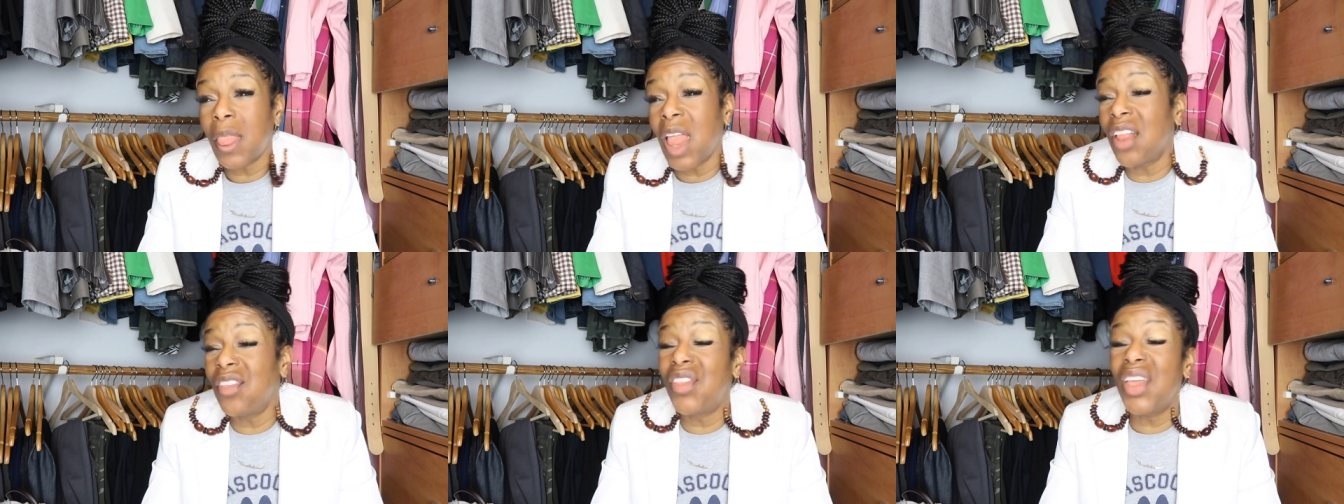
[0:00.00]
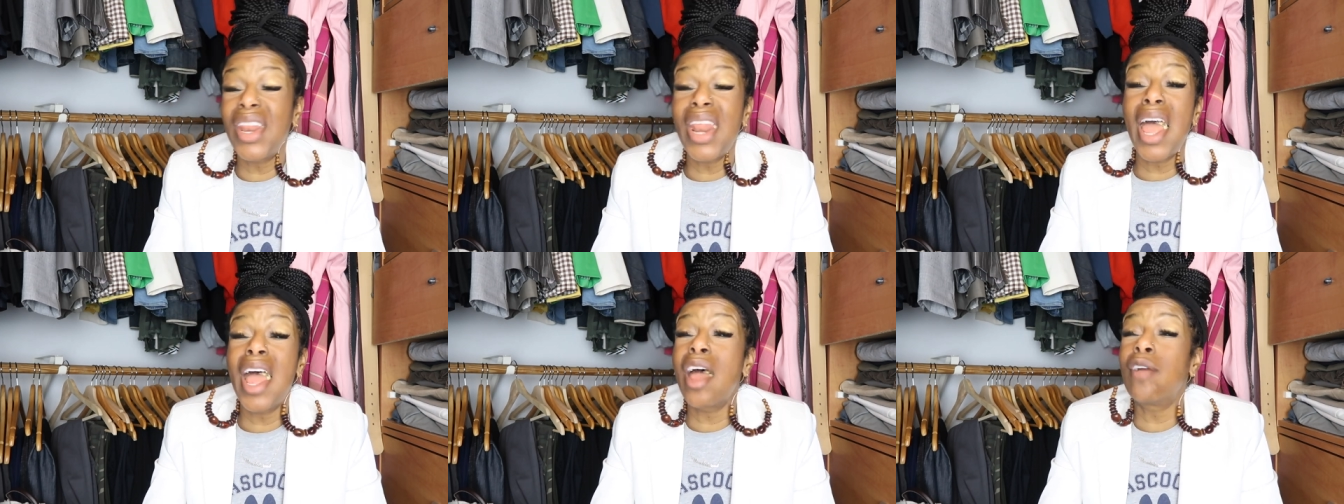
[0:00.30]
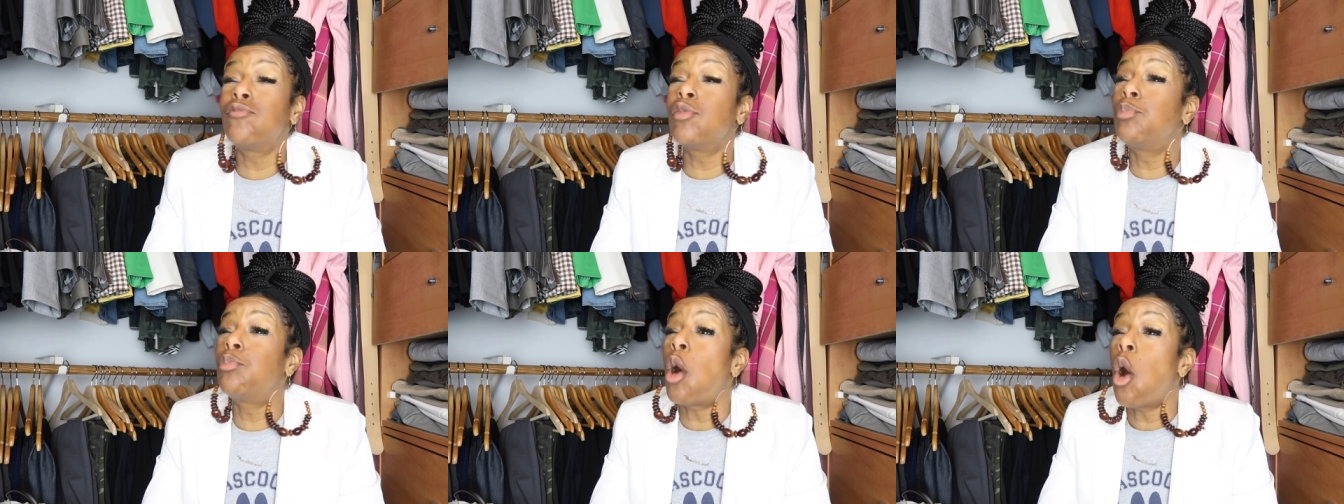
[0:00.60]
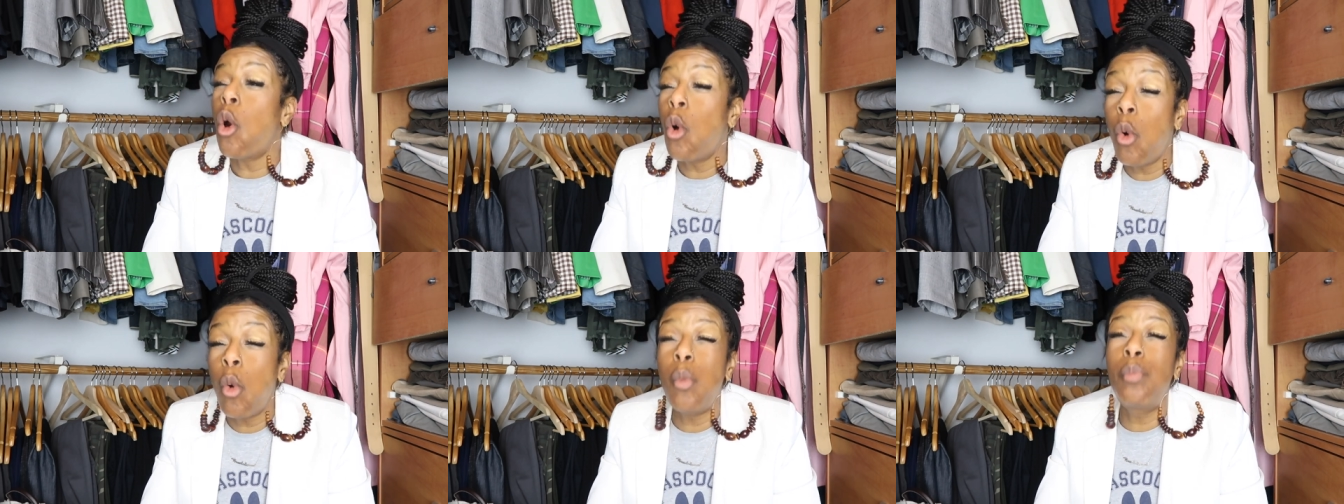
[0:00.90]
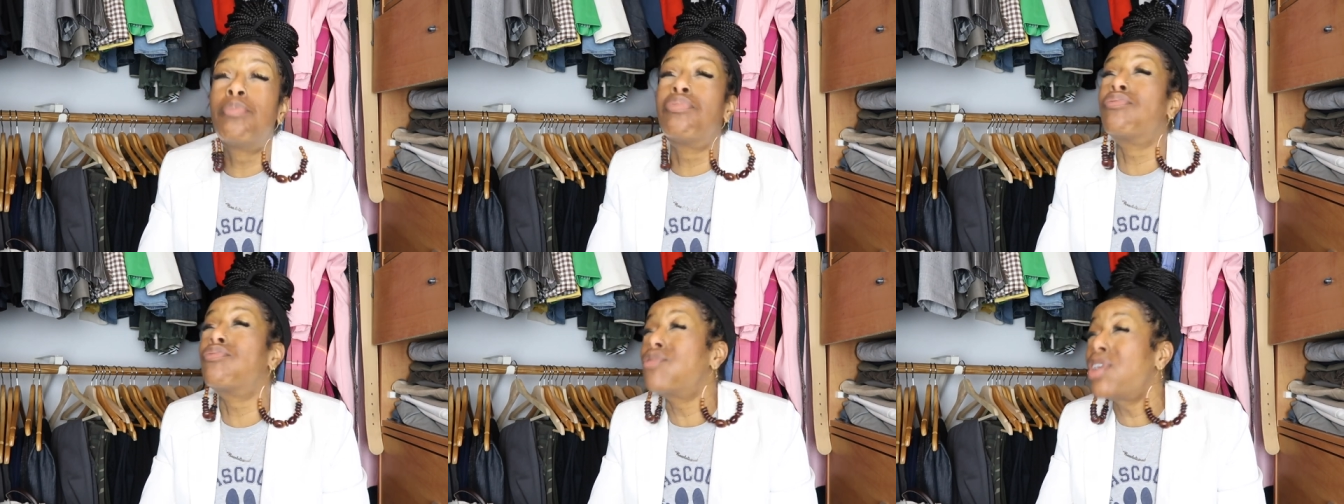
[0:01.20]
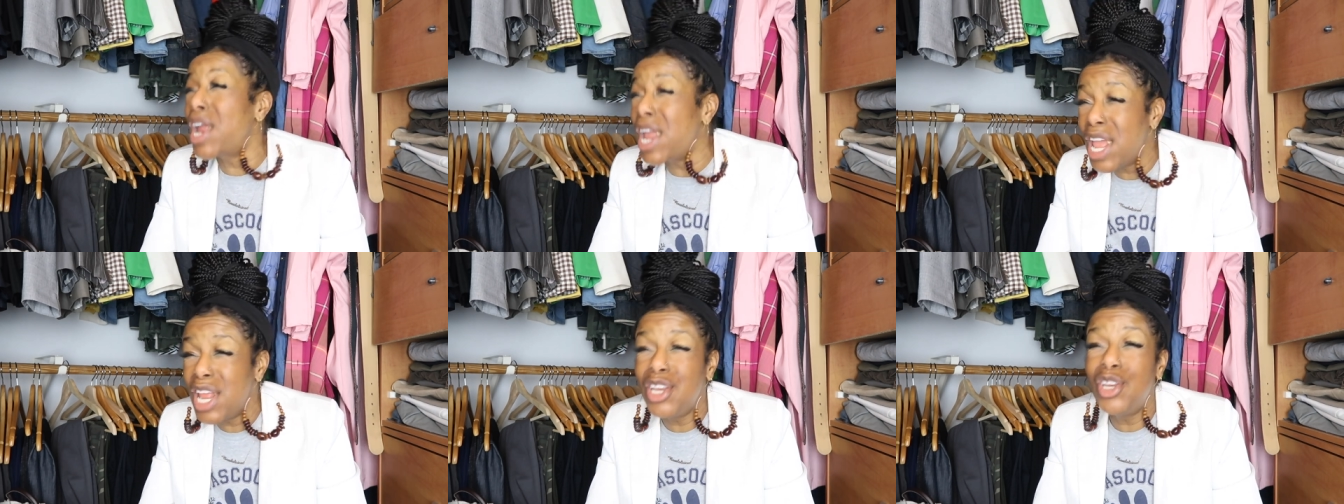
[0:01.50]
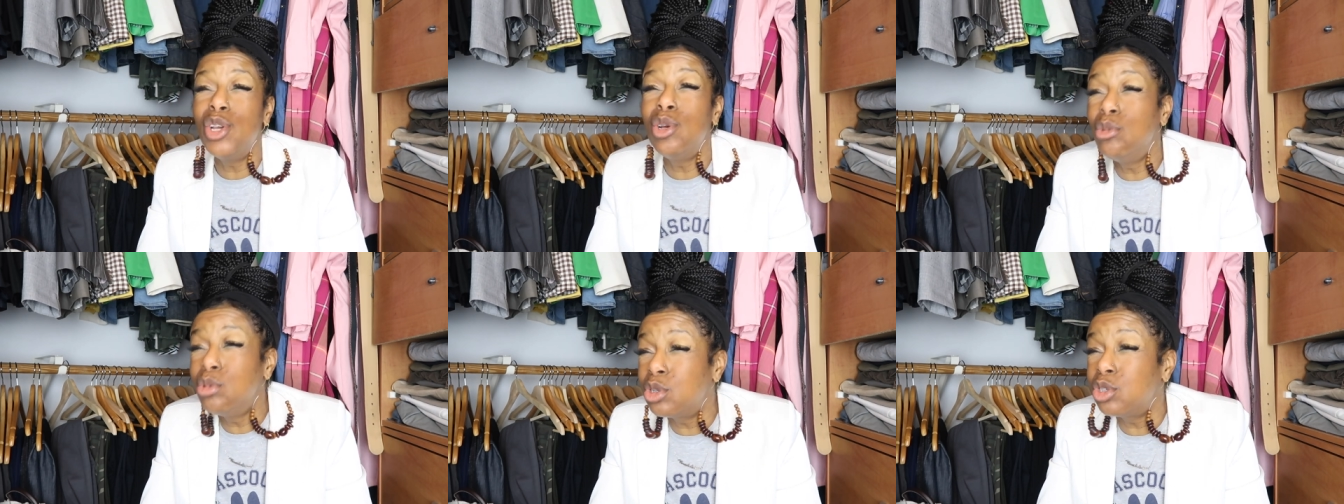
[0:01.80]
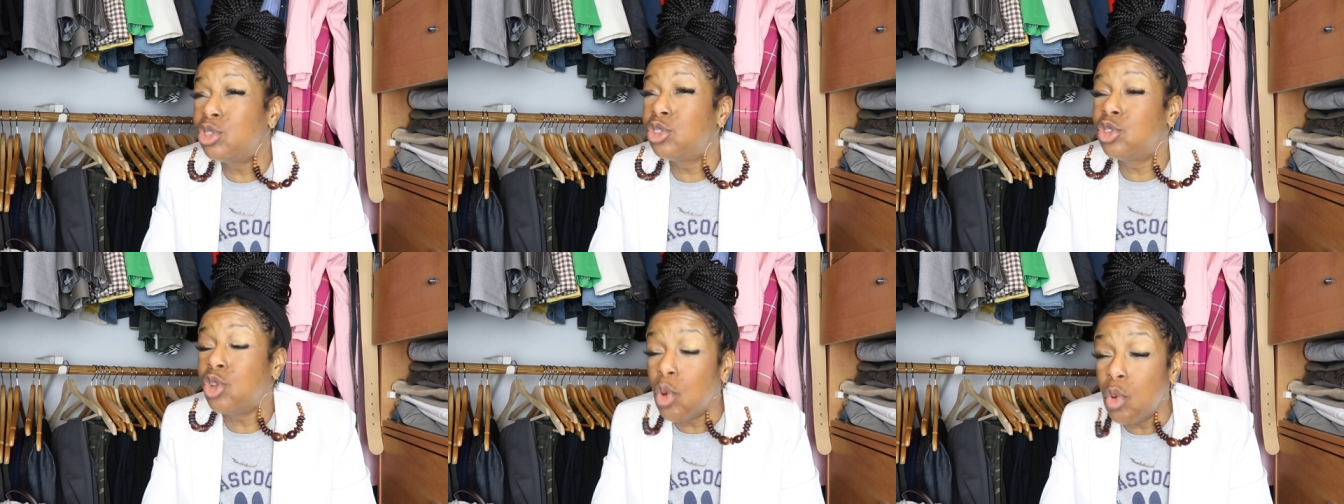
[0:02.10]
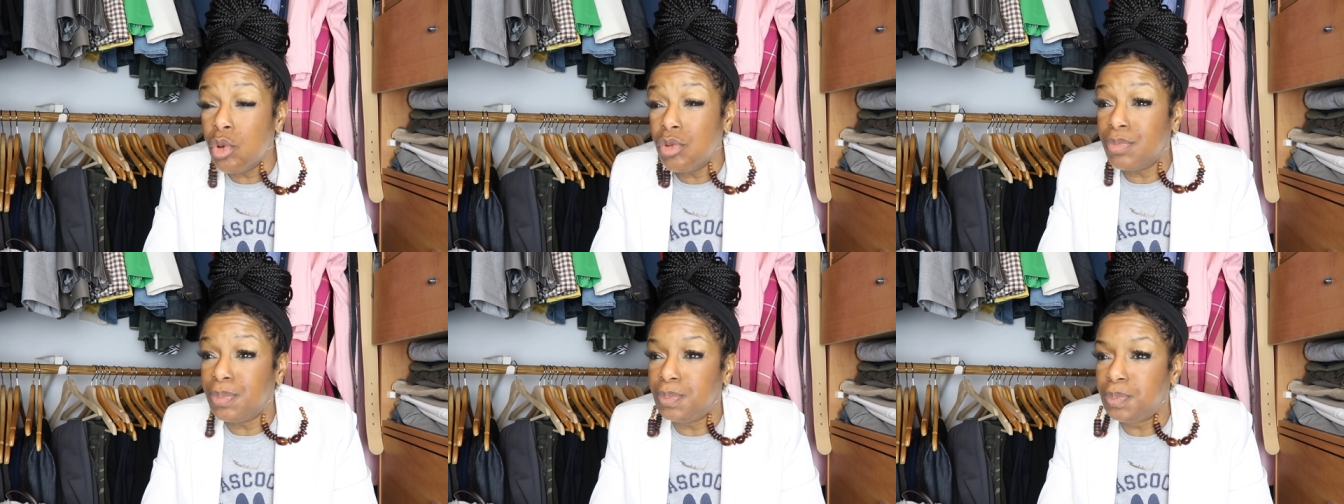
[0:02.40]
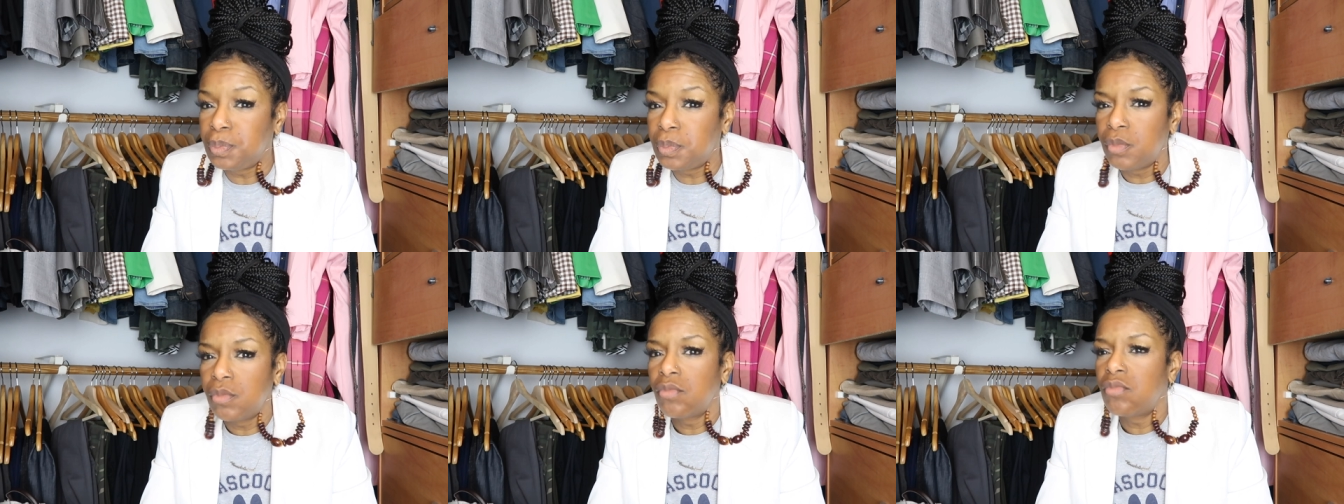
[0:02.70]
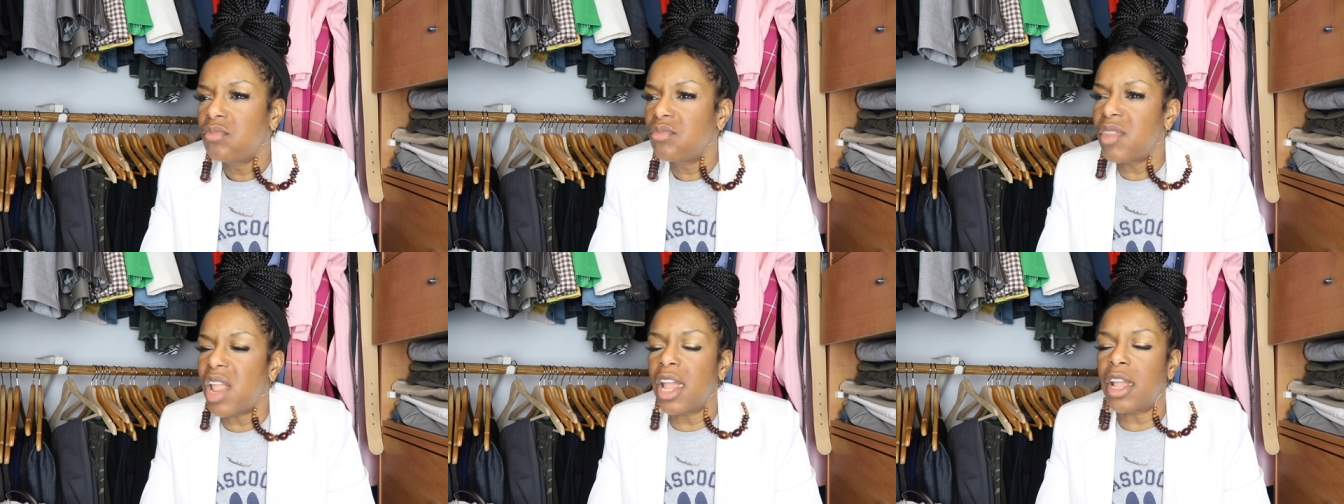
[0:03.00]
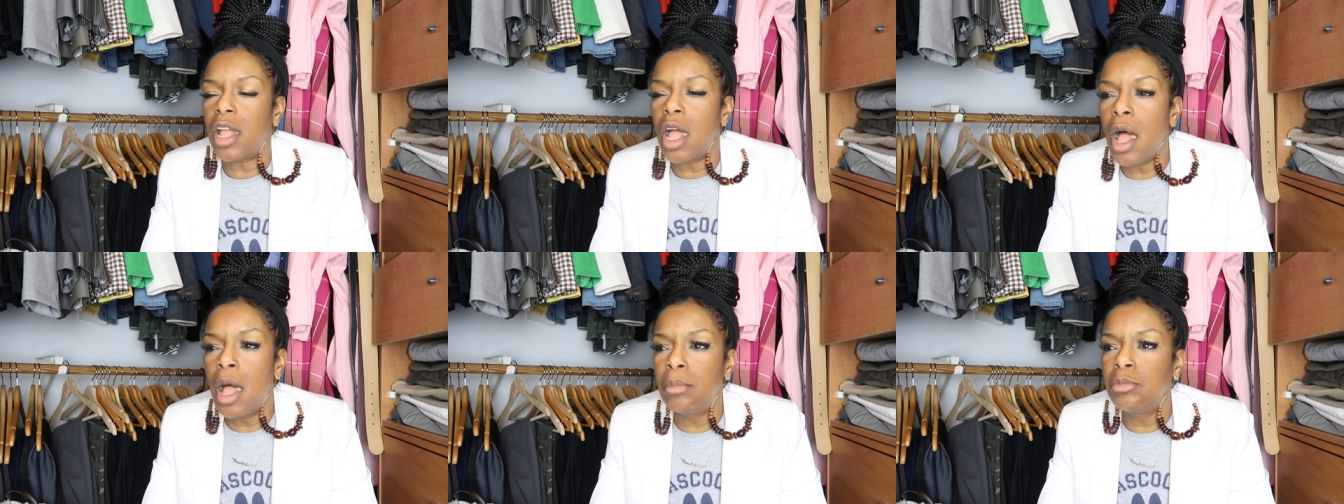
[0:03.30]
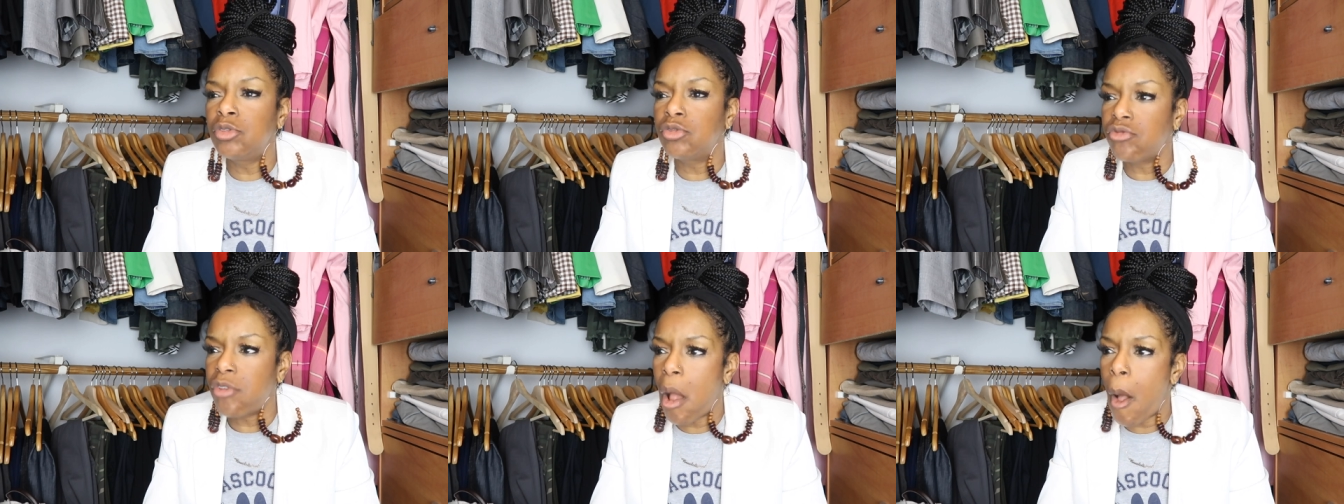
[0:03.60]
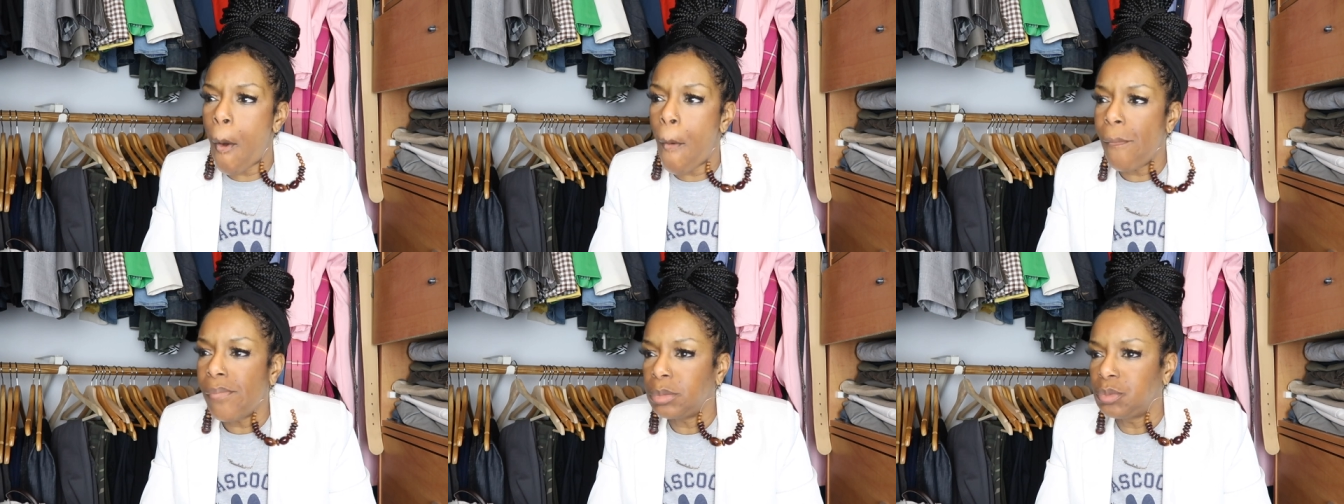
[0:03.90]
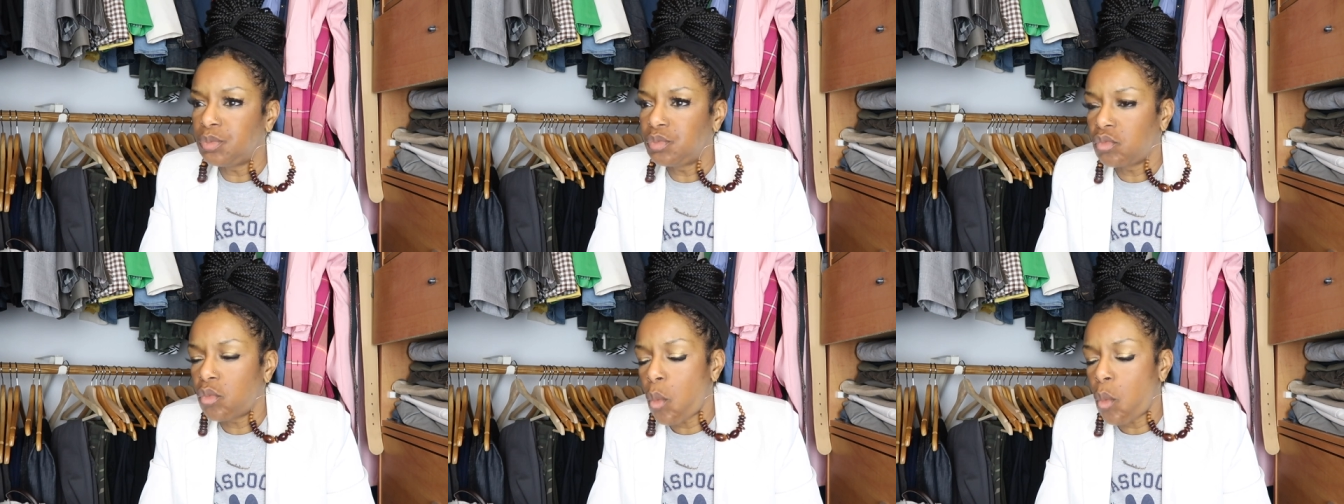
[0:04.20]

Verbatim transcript: And then I have a whole brand new student that comes from